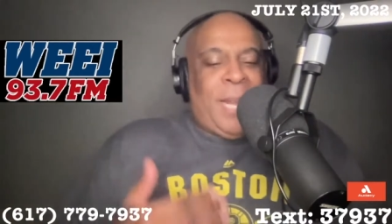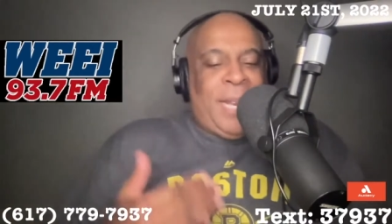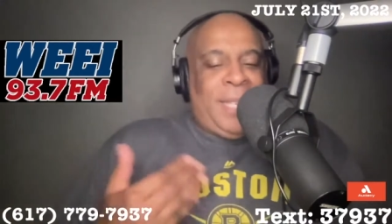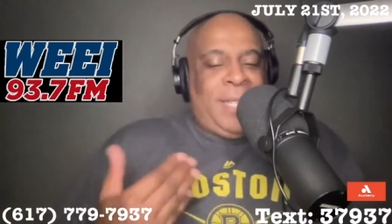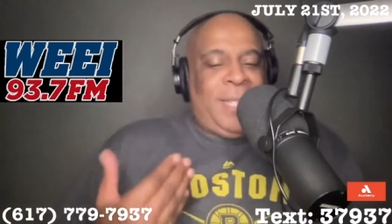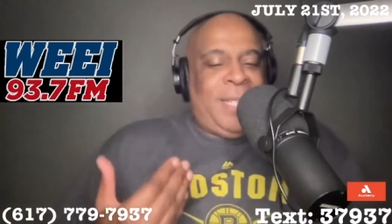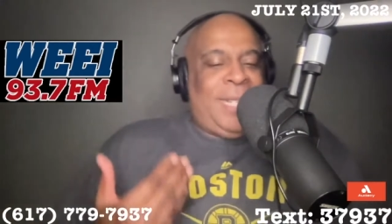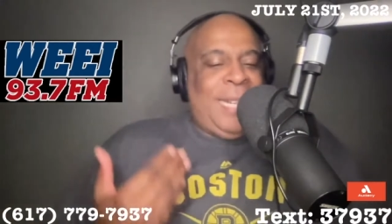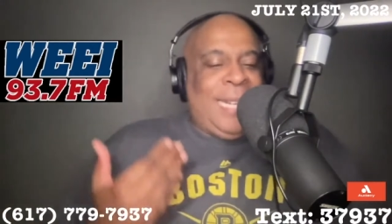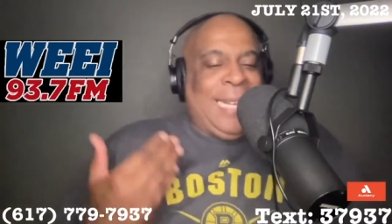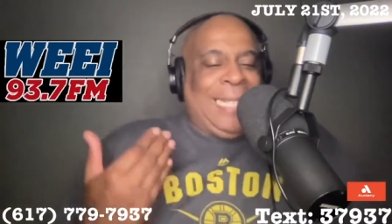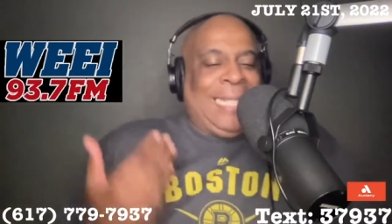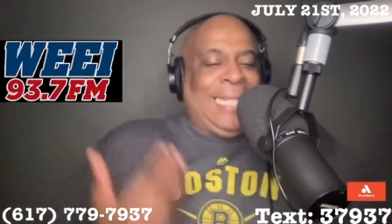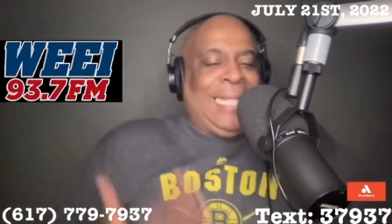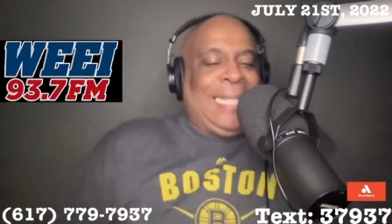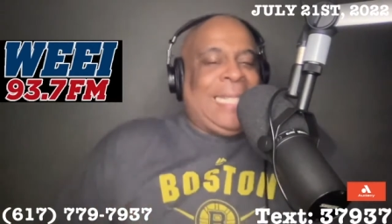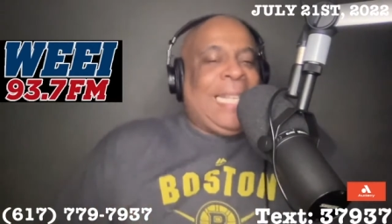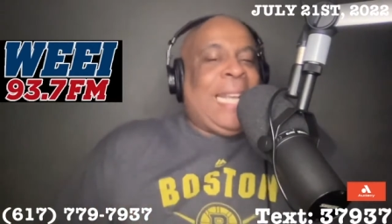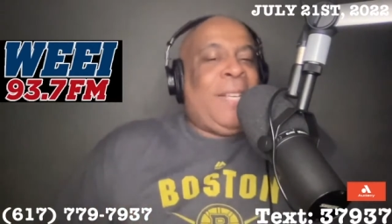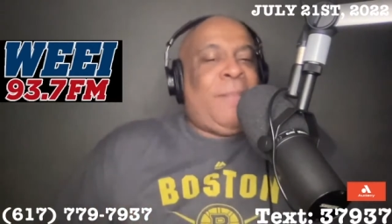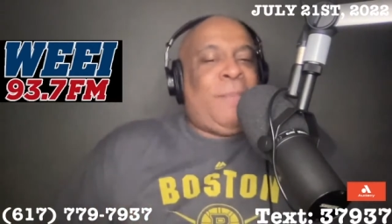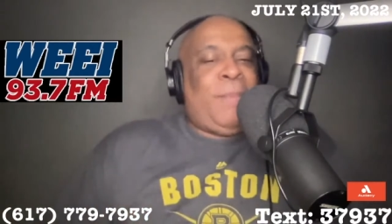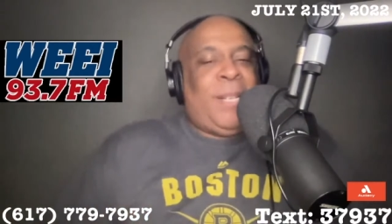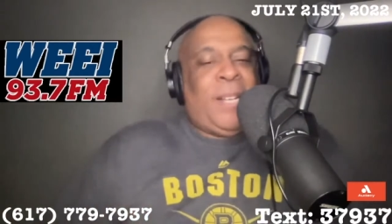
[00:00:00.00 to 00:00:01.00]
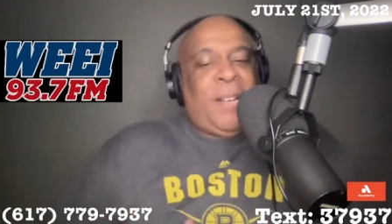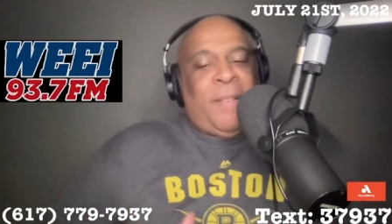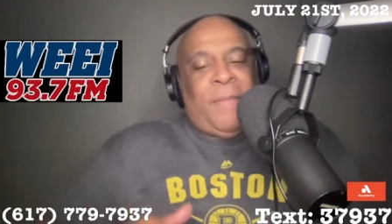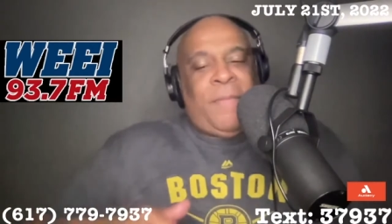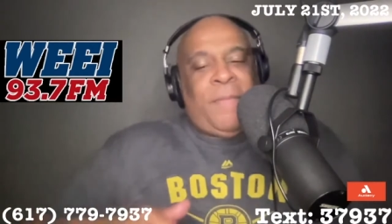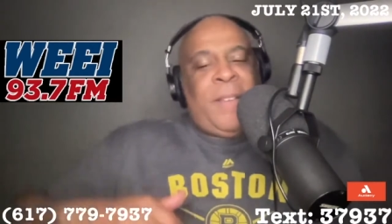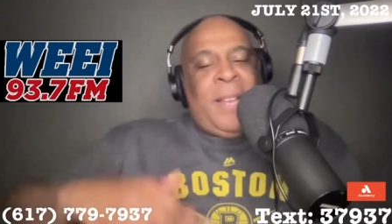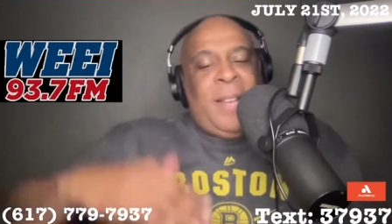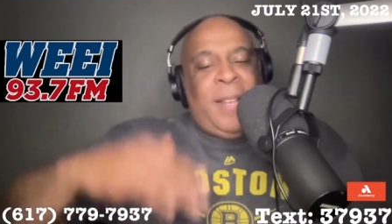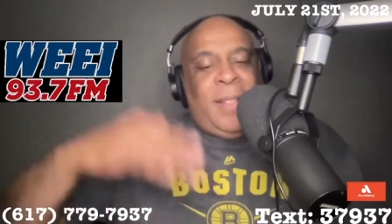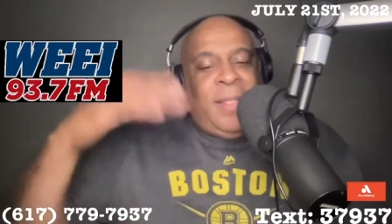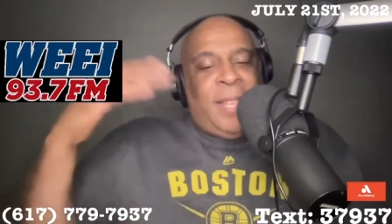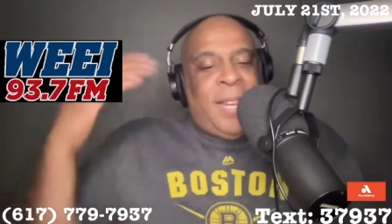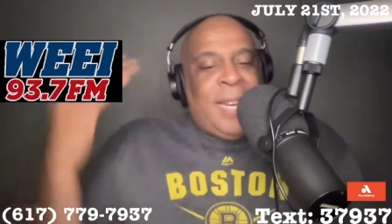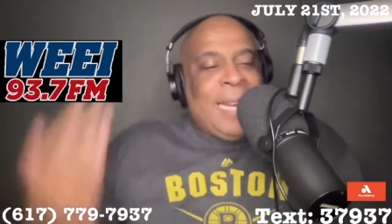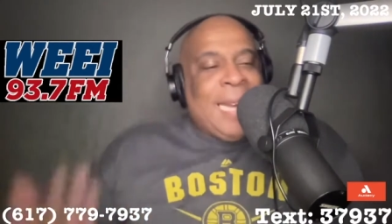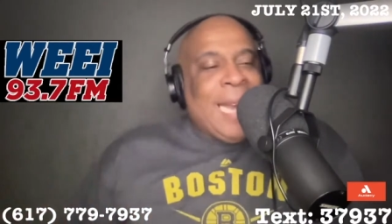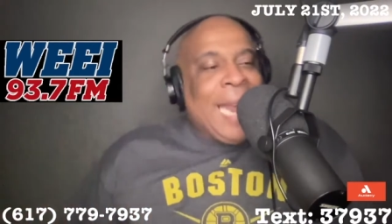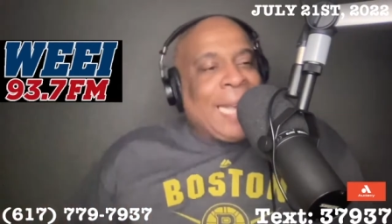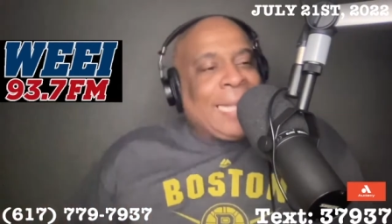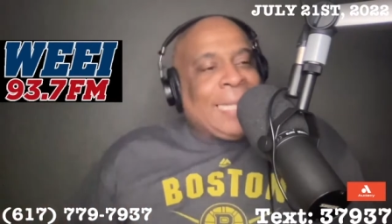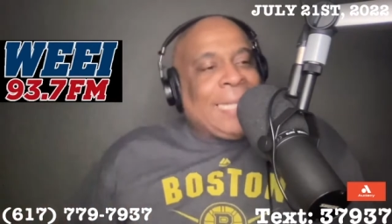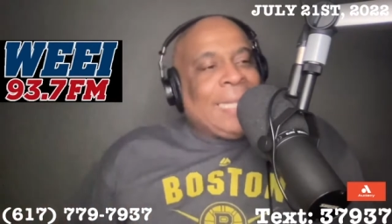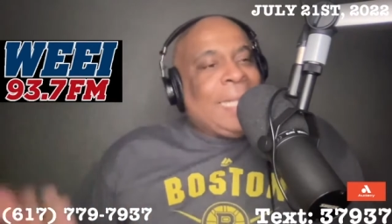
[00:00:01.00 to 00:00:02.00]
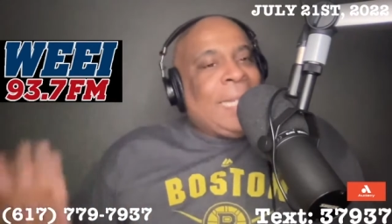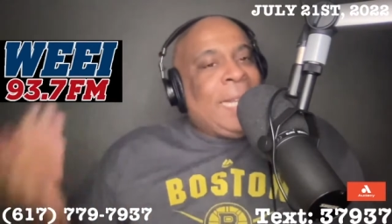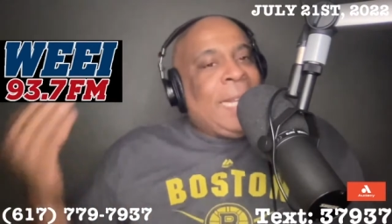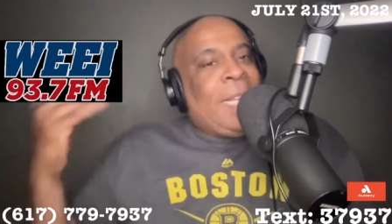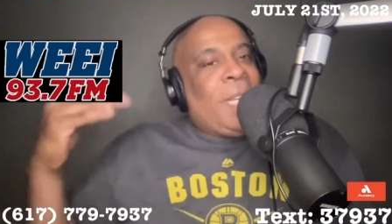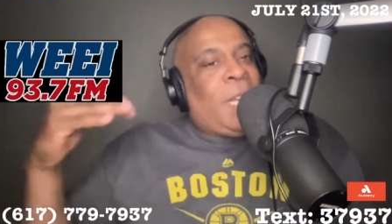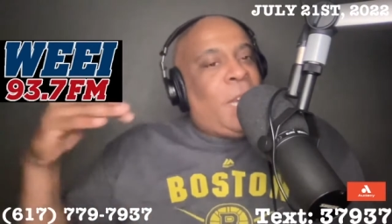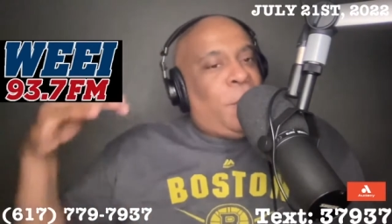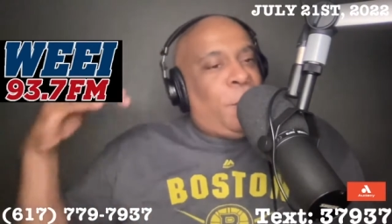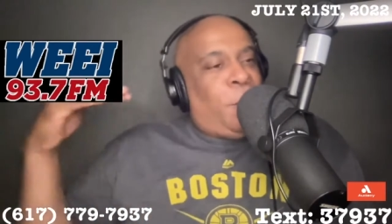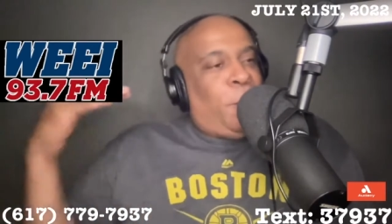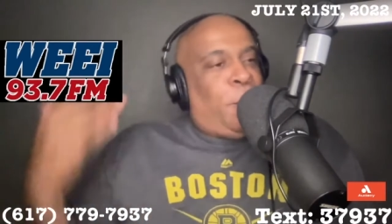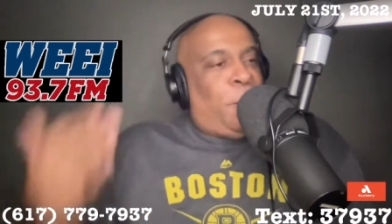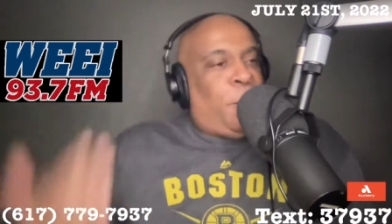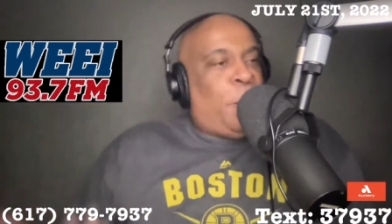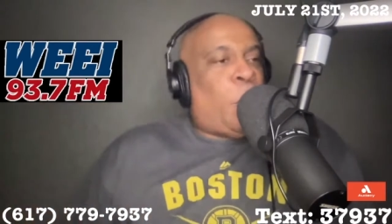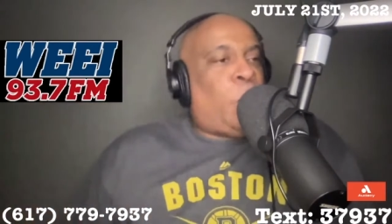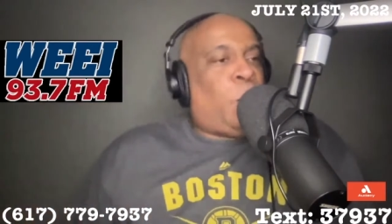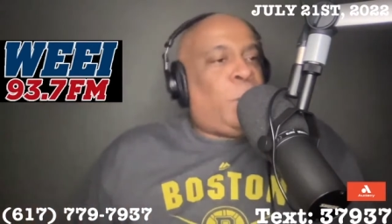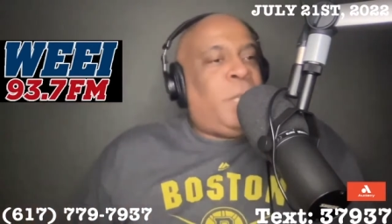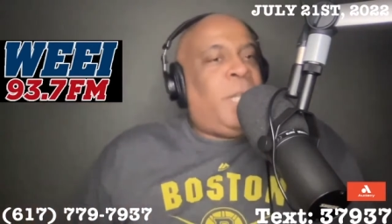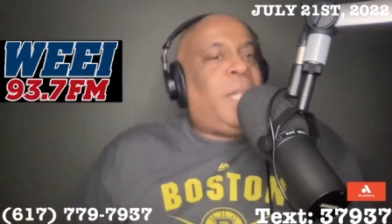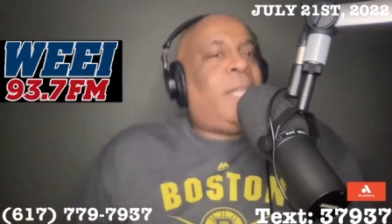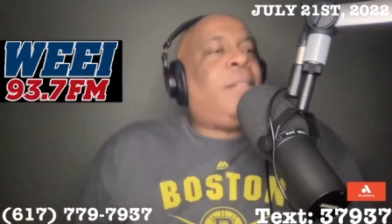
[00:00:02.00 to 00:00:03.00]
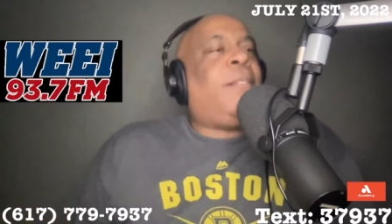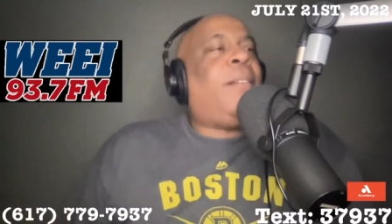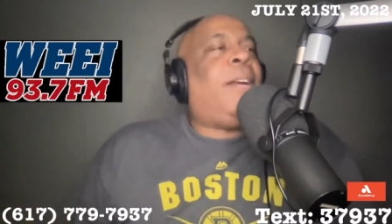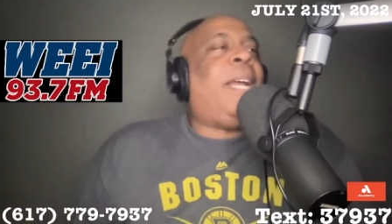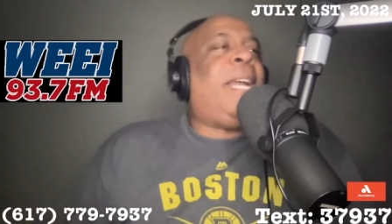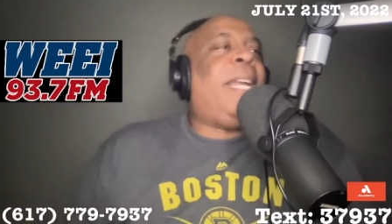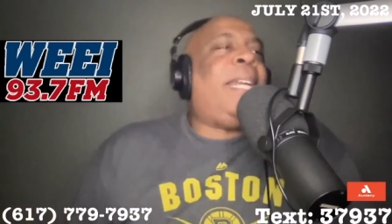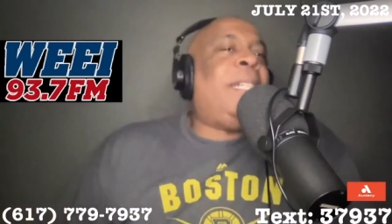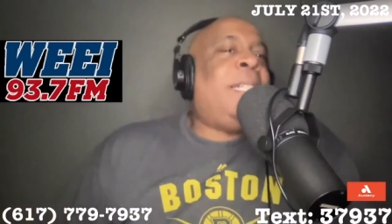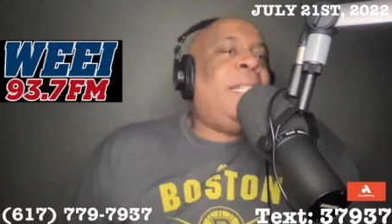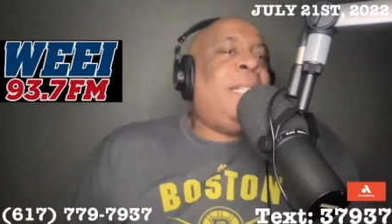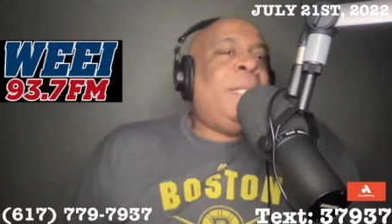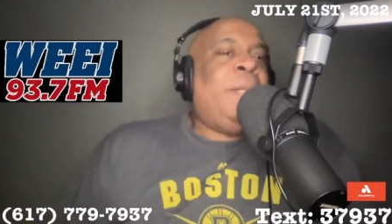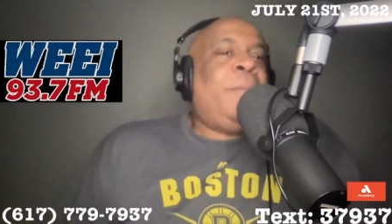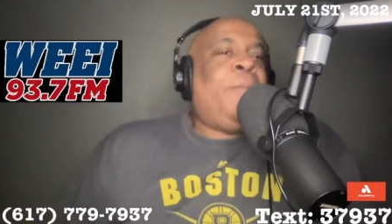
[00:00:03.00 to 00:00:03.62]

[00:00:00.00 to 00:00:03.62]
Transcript: like the excitement of the next thing unfolding, right?